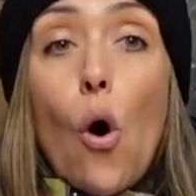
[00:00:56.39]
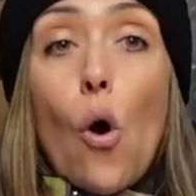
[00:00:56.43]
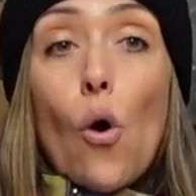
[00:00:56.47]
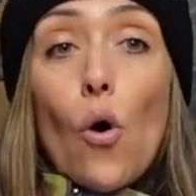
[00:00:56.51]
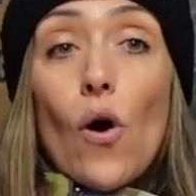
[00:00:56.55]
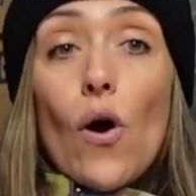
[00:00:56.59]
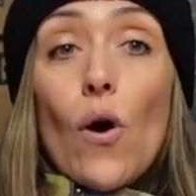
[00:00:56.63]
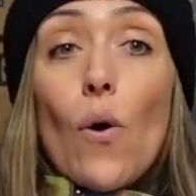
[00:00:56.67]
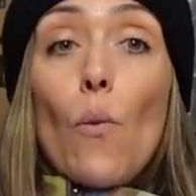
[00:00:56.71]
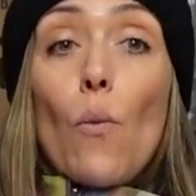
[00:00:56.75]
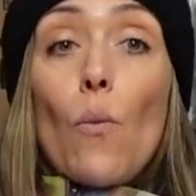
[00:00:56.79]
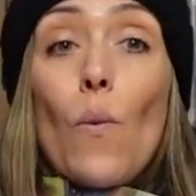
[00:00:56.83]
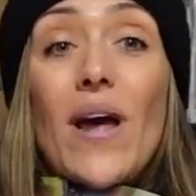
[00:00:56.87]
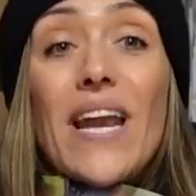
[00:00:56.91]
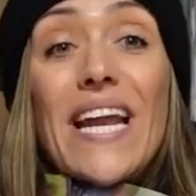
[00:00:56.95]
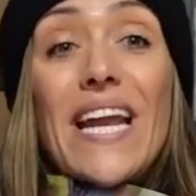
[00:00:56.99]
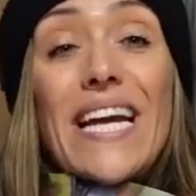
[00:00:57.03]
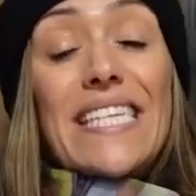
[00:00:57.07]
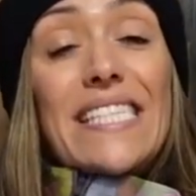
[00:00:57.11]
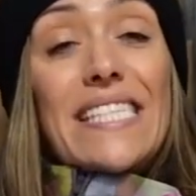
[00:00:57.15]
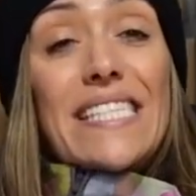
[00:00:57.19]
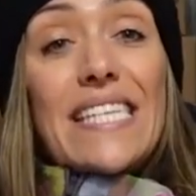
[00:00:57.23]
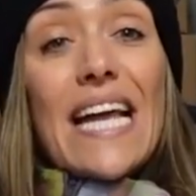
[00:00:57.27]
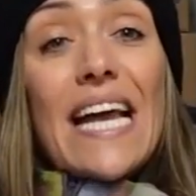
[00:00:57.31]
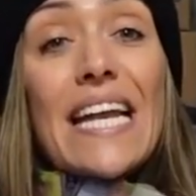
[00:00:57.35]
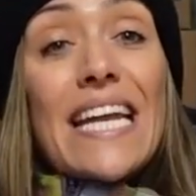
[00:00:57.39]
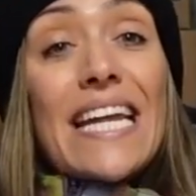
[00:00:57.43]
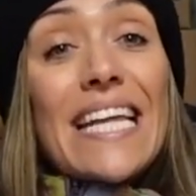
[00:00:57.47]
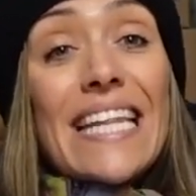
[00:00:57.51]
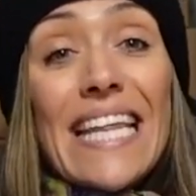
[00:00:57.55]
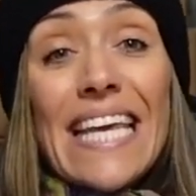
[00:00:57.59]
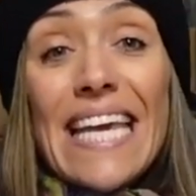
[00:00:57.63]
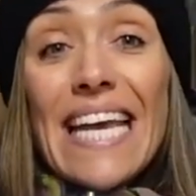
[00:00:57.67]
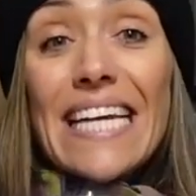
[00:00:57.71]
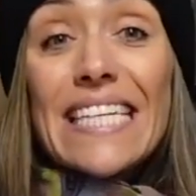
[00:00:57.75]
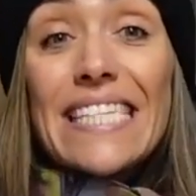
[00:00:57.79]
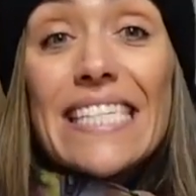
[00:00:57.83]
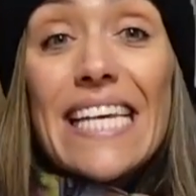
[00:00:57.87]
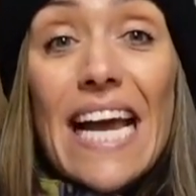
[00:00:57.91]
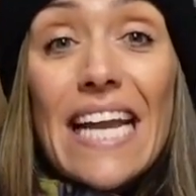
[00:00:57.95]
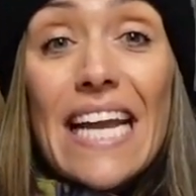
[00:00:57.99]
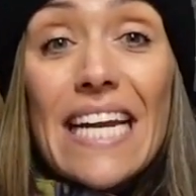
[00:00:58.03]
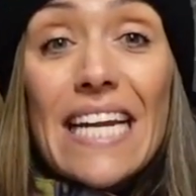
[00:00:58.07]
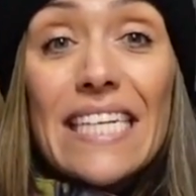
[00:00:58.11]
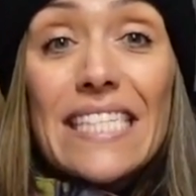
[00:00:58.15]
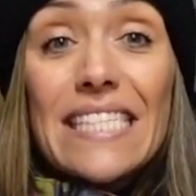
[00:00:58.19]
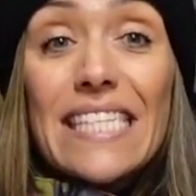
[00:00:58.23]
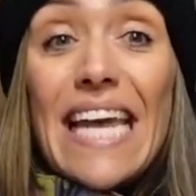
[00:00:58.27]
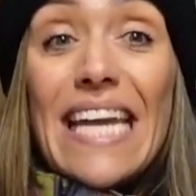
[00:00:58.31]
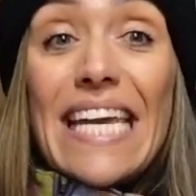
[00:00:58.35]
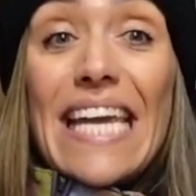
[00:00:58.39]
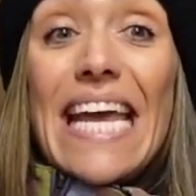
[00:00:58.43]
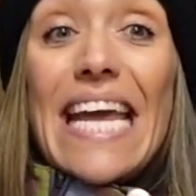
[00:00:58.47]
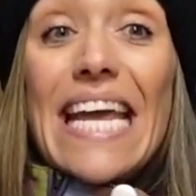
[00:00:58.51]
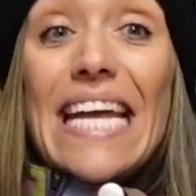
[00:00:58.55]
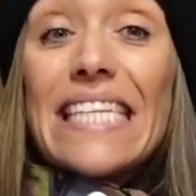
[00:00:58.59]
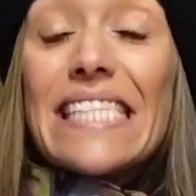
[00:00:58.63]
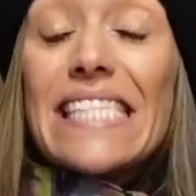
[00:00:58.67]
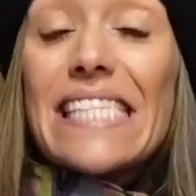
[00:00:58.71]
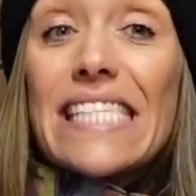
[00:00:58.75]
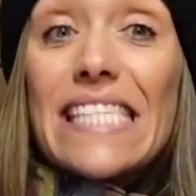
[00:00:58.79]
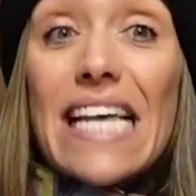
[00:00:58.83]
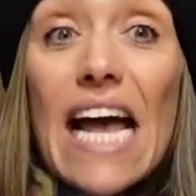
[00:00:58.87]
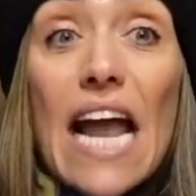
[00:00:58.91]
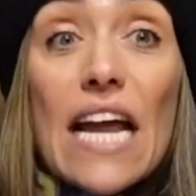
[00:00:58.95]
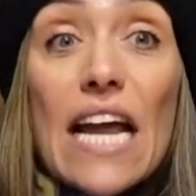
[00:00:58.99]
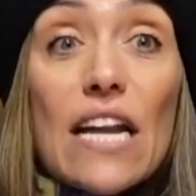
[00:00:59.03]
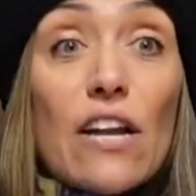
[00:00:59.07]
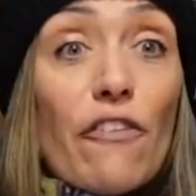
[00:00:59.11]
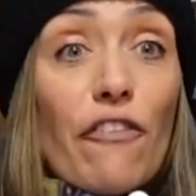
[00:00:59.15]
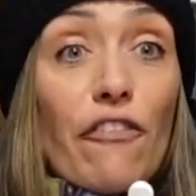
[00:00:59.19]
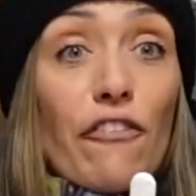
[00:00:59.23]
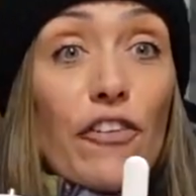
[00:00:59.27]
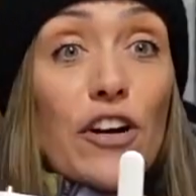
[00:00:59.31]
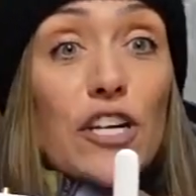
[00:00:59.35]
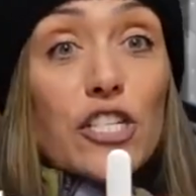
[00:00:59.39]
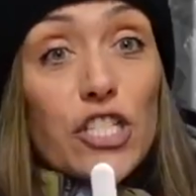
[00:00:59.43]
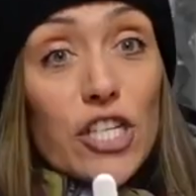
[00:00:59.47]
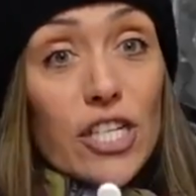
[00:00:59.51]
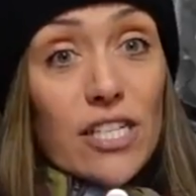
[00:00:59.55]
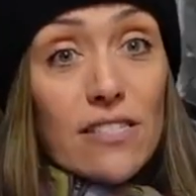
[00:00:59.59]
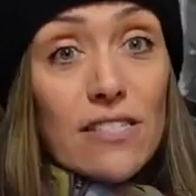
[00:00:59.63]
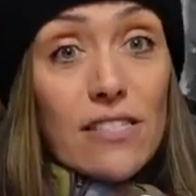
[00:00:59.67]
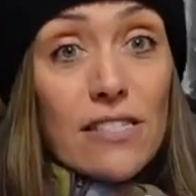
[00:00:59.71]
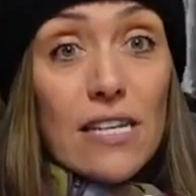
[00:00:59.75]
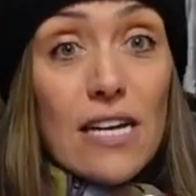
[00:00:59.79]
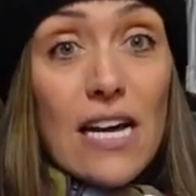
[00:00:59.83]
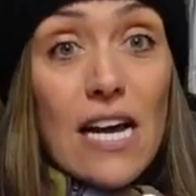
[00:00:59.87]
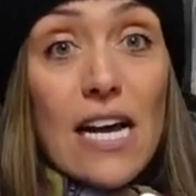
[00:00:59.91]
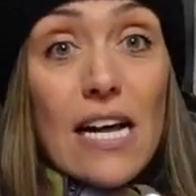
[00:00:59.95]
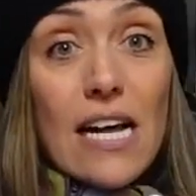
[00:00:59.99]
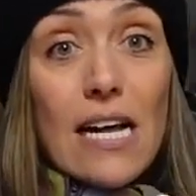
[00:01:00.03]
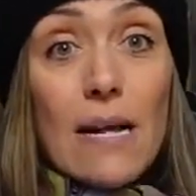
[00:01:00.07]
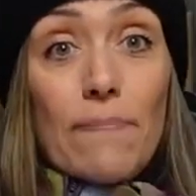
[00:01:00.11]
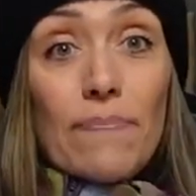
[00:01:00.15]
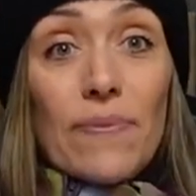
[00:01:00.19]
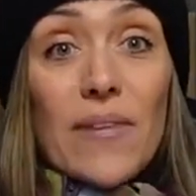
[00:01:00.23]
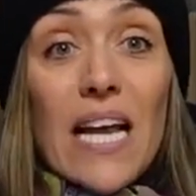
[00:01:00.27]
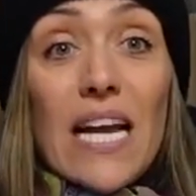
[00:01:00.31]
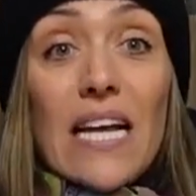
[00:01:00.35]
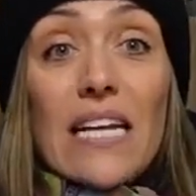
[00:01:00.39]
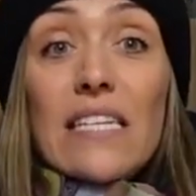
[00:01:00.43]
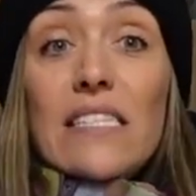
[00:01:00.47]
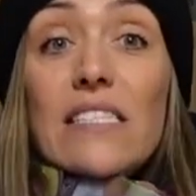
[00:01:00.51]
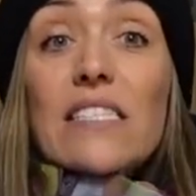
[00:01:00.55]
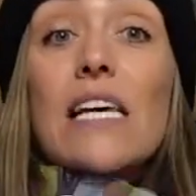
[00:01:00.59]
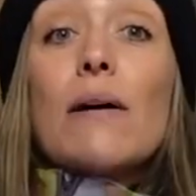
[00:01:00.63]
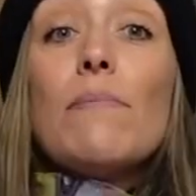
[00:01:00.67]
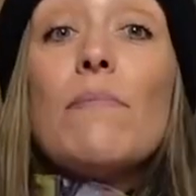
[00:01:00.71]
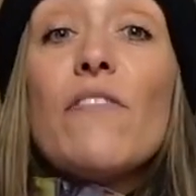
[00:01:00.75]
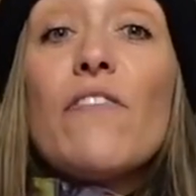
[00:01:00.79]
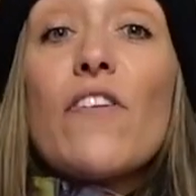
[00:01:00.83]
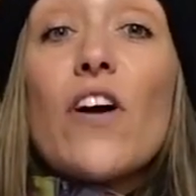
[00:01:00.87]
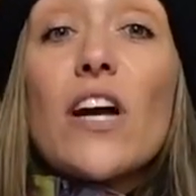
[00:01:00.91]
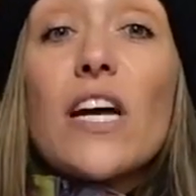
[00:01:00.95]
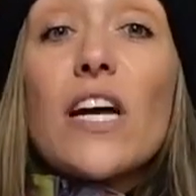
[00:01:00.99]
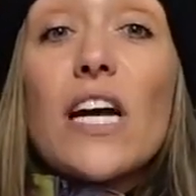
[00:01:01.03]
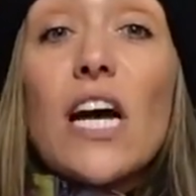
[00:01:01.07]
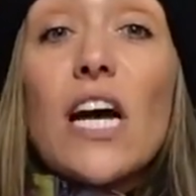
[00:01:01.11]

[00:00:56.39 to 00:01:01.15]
or when extending the antennas, like inside of fridges. Some of our